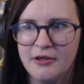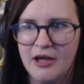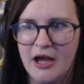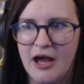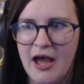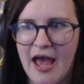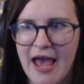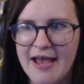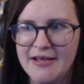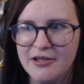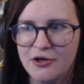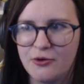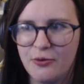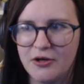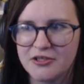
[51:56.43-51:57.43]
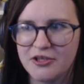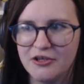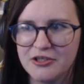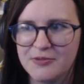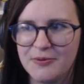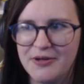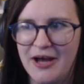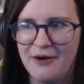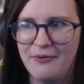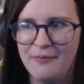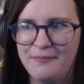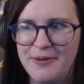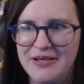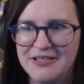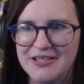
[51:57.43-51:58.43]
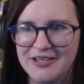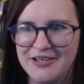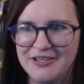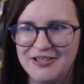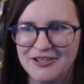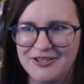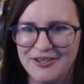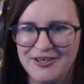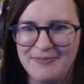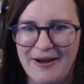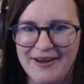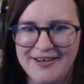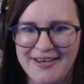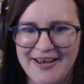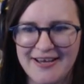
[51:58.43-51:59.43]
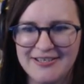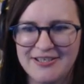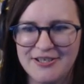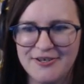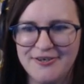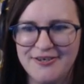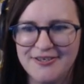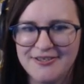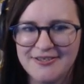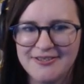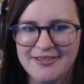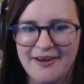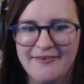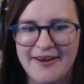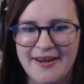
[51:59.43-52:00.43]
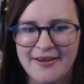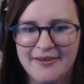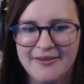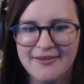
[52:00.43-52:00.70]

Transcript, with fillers: Uh, ate the croissants, but now on pizza because you're talking about cashew. Sorry.